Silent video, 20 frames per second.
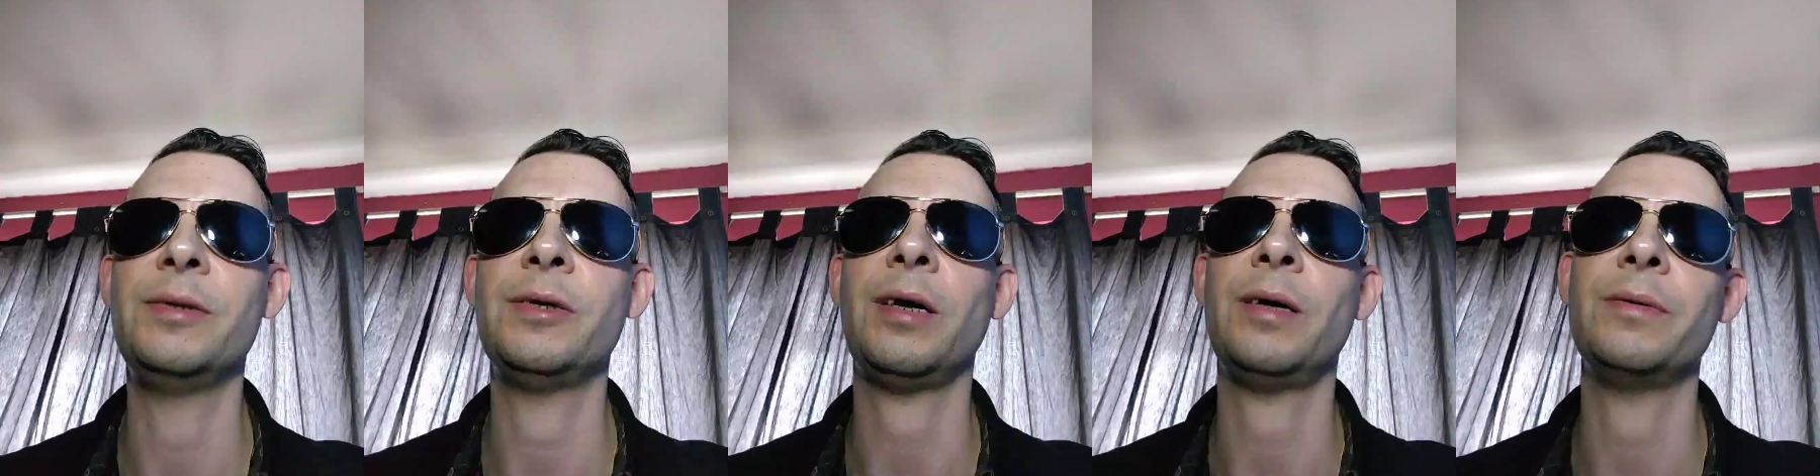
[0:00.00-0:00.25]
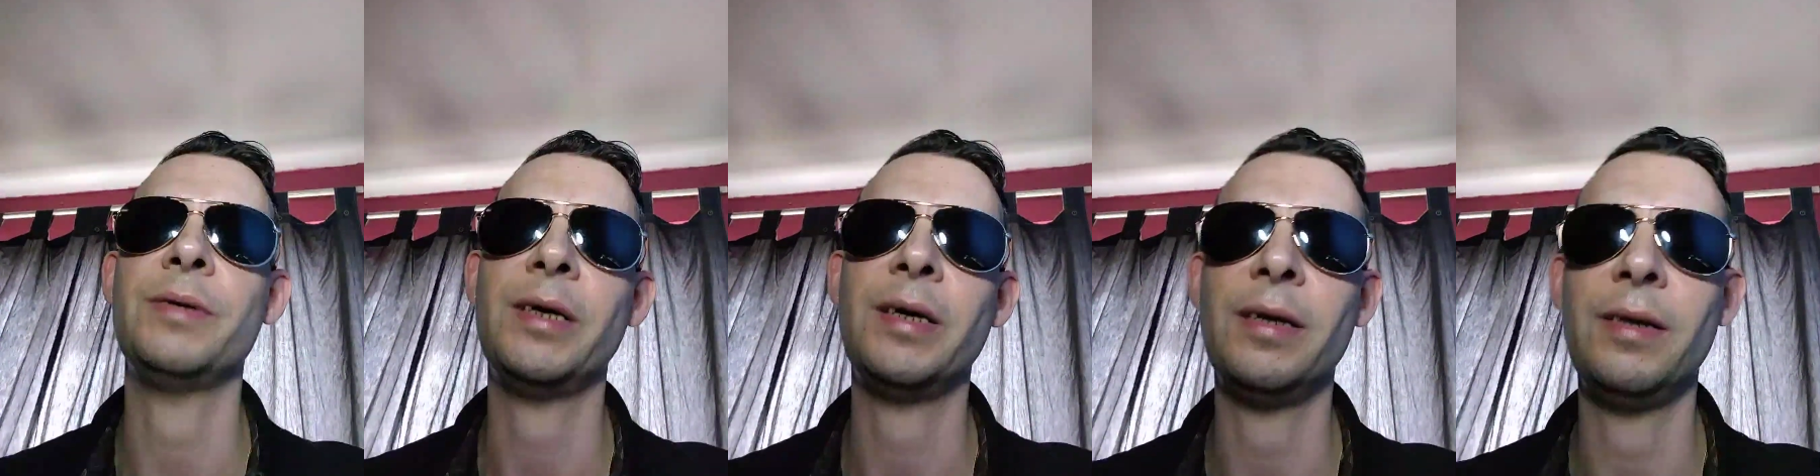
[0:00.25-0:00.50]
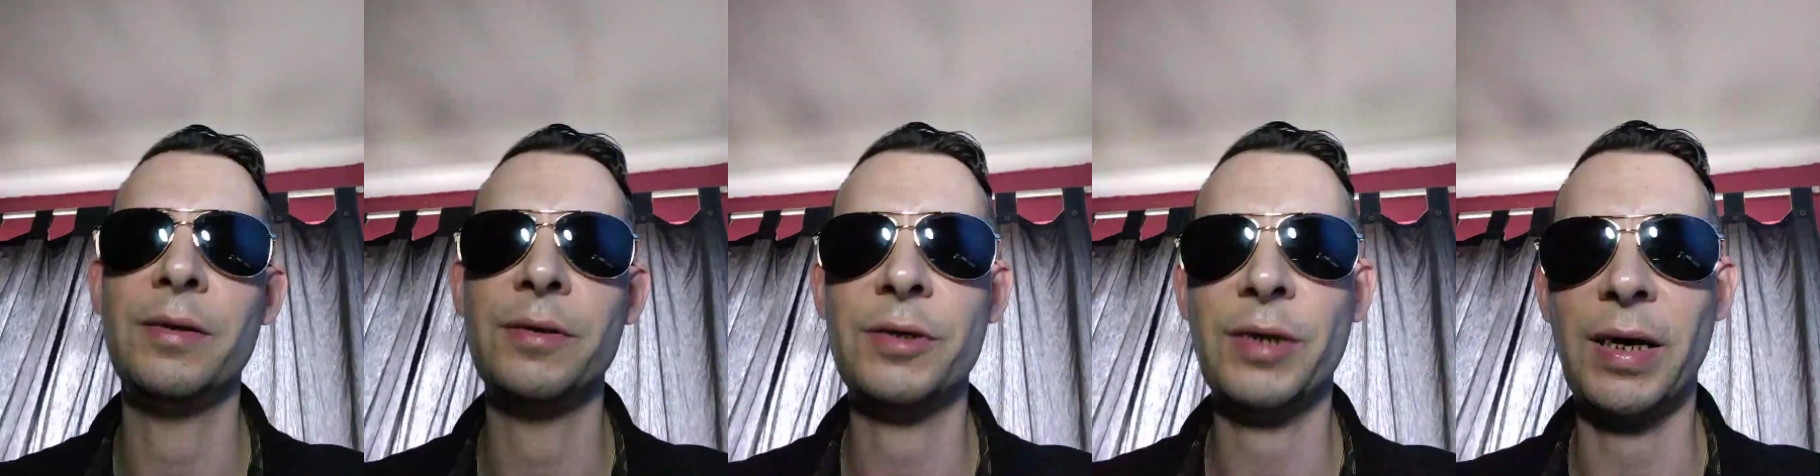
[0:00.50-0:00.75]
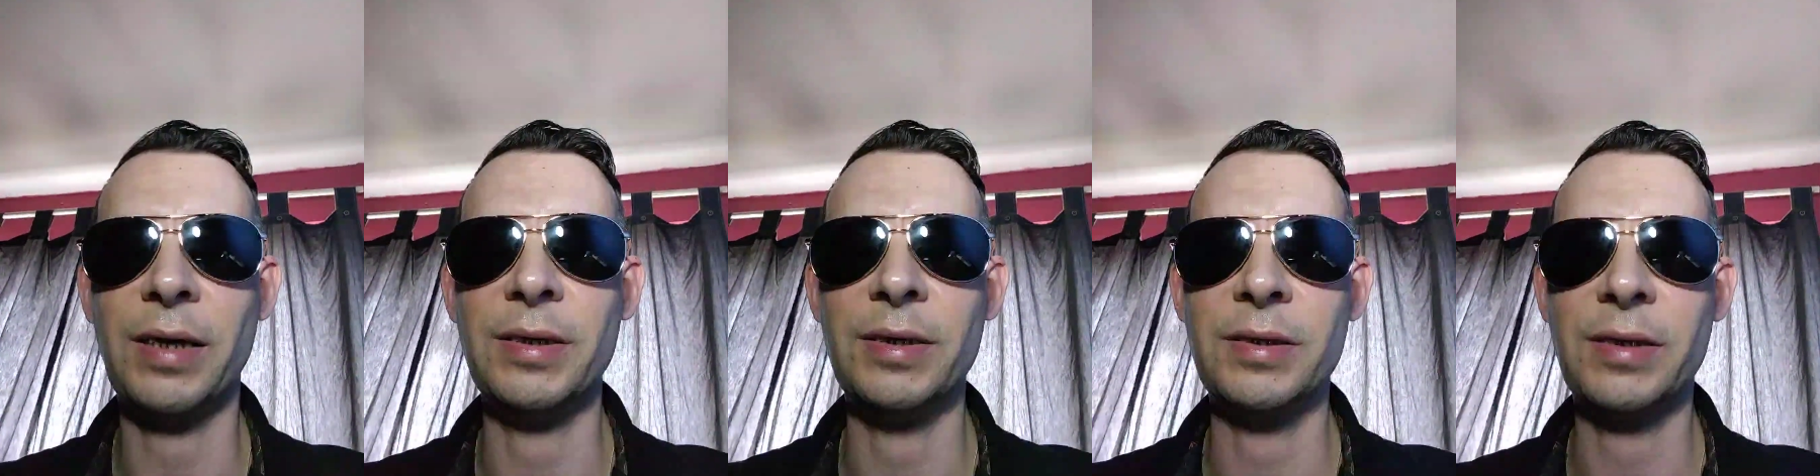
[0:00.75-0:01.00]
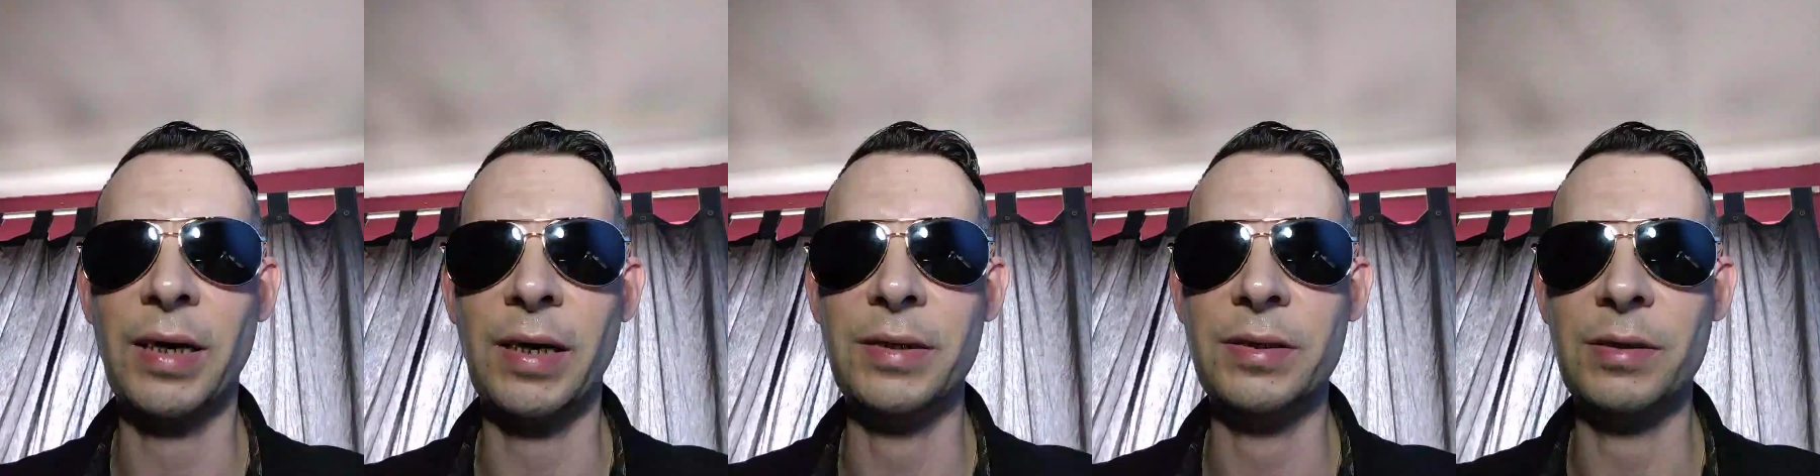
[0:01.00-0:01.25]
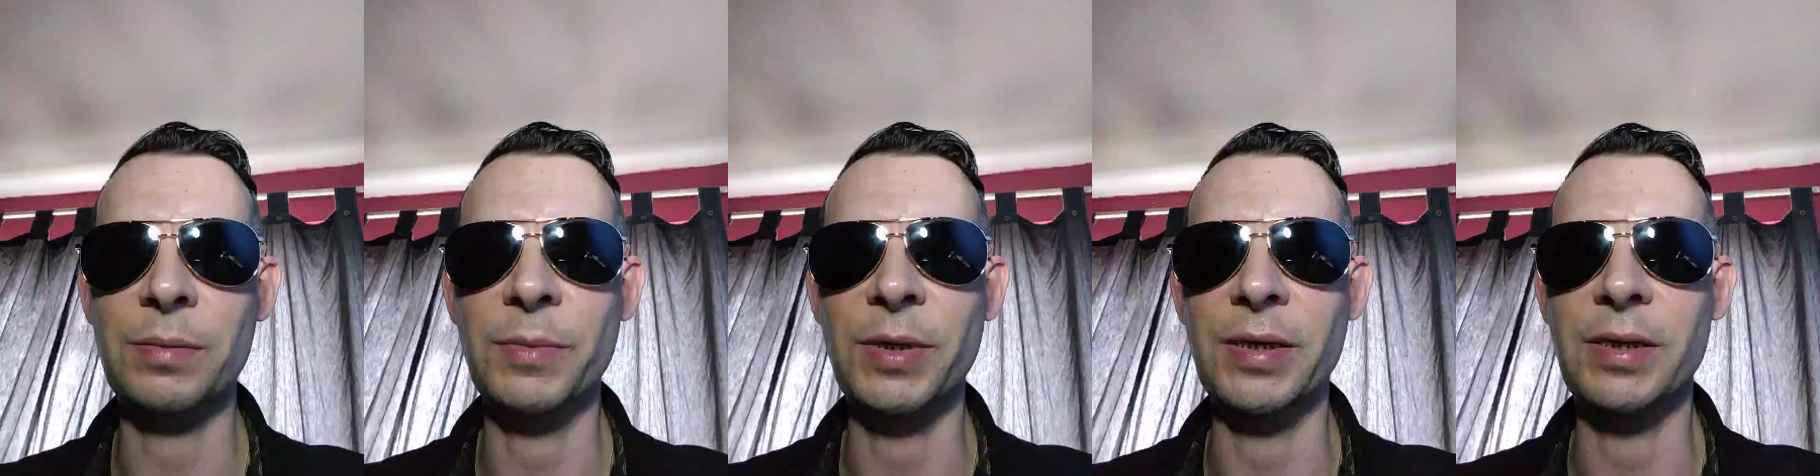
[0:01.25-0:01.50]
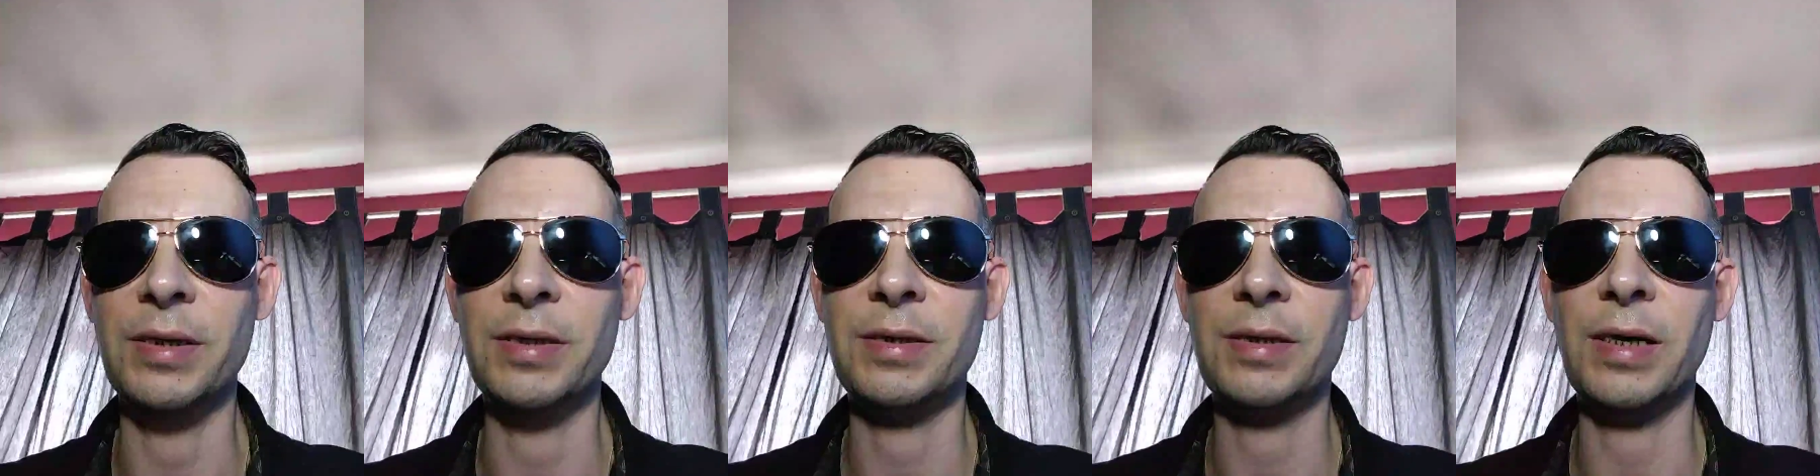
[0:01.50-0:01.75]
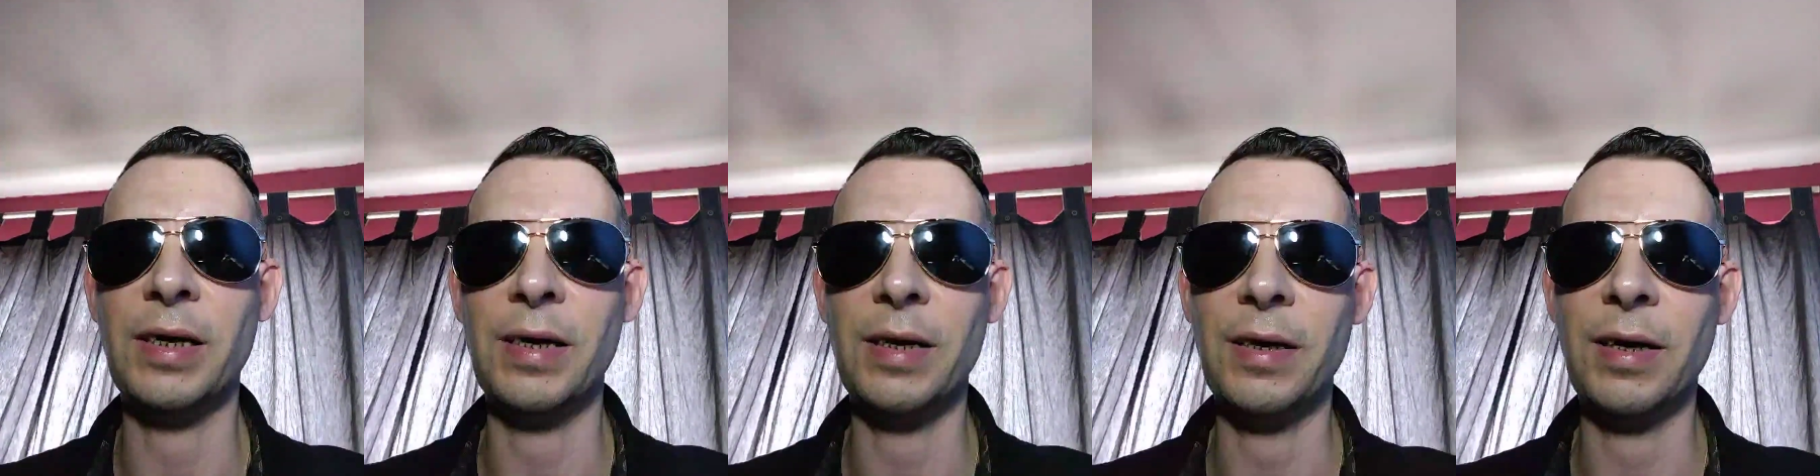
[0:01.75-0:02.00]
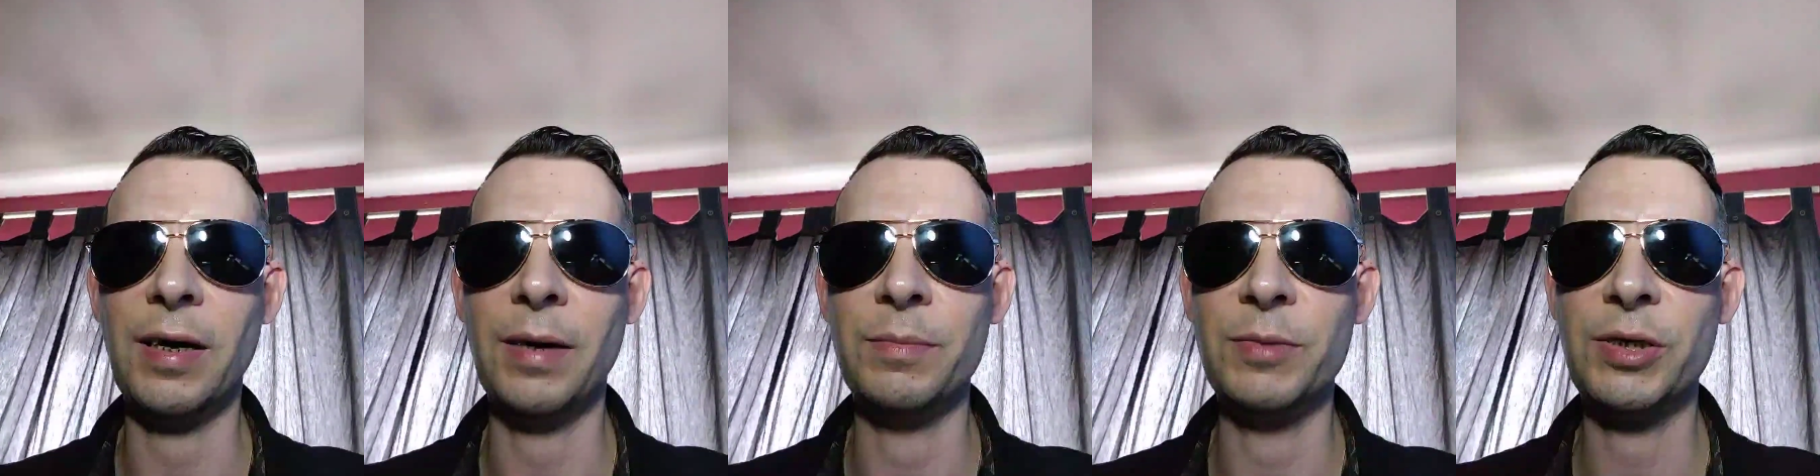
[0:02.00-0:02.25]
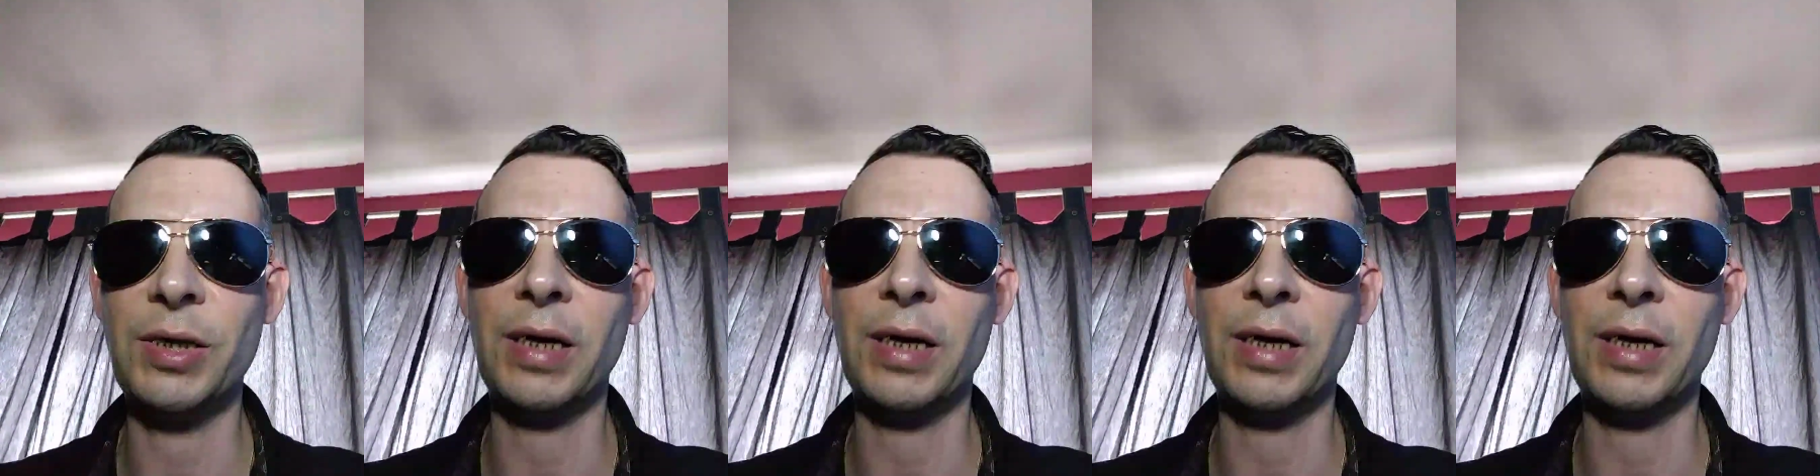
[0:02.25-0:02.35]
Jonah Hill and Channing Tatum in is that